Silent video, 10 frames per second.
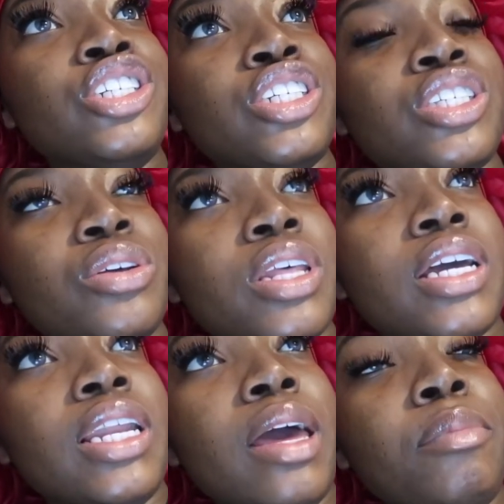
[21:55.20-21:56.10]
just so they
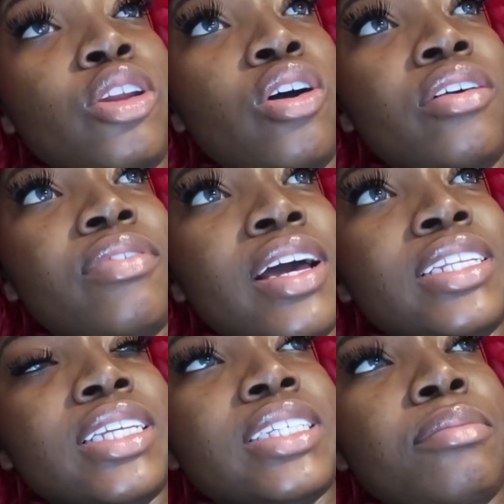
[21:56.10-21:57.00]
could let me know if I
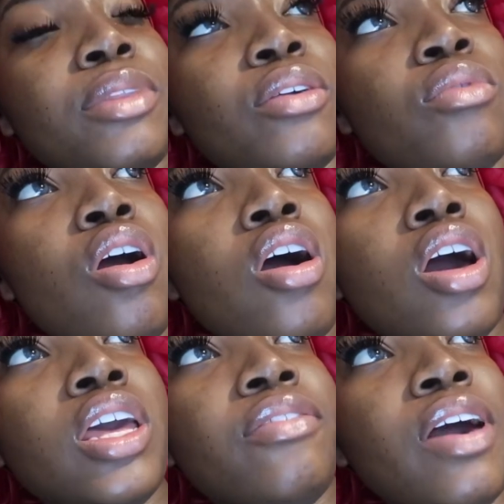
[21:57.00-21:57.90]
did something
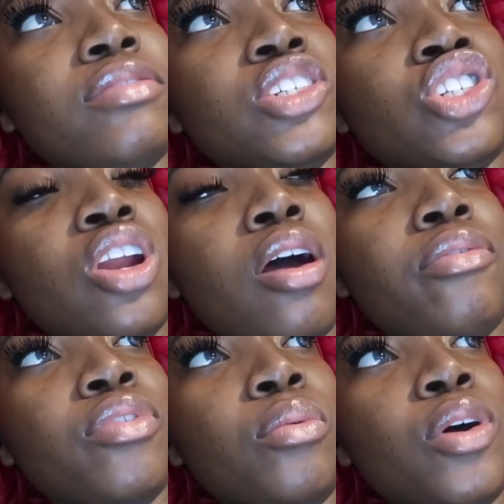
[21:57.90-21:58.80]
wrong, if I have to shut
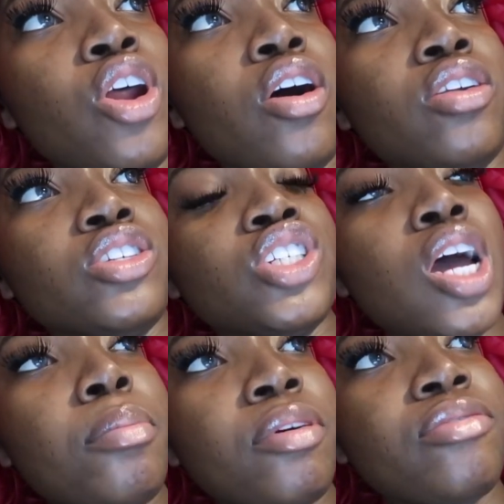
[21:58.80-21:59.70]
off the one on
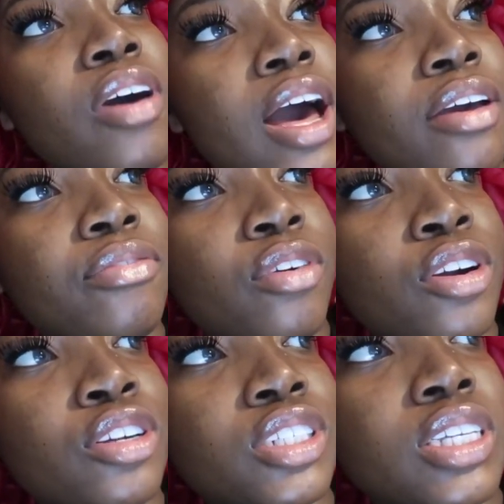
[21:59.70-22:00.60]
Shopify
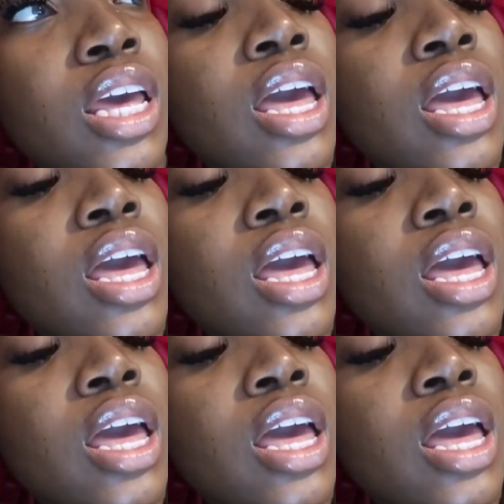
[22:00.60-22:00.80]
first.